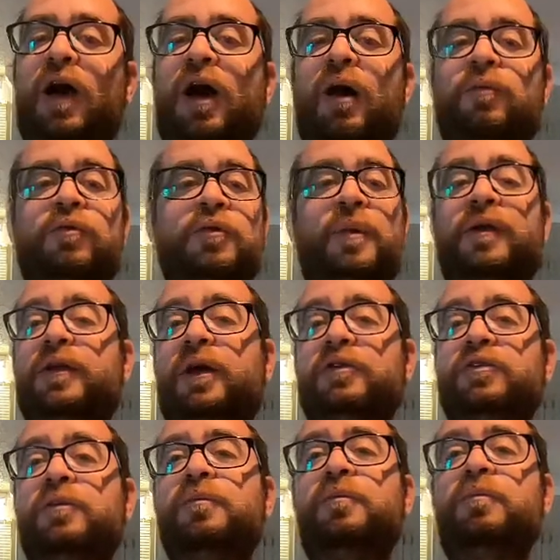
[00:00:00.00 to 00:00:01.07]
Depending on,
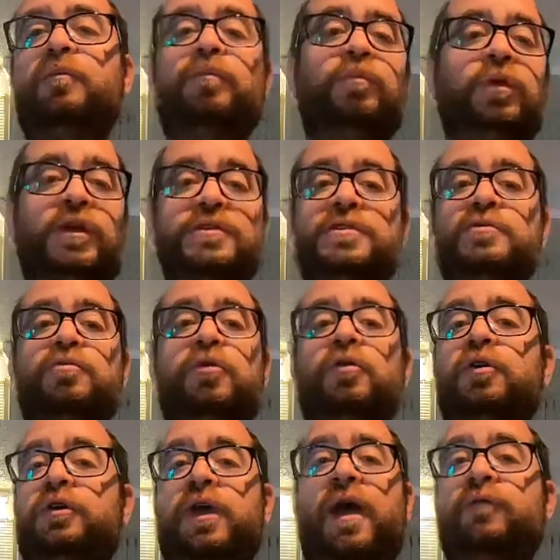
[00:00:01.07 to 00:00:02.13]
some places
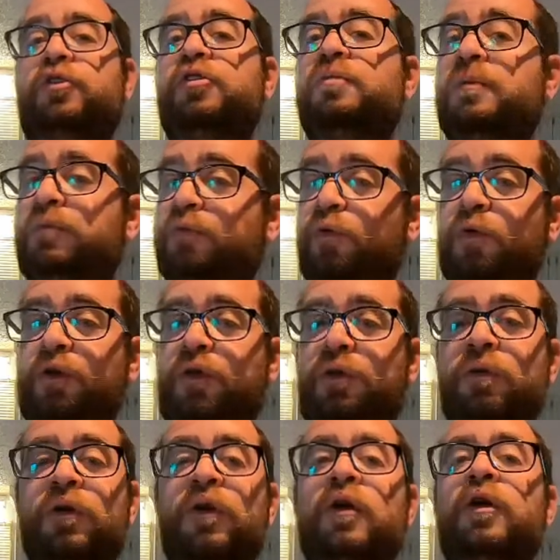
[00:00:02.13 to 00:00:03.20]
will have cubed meat for you.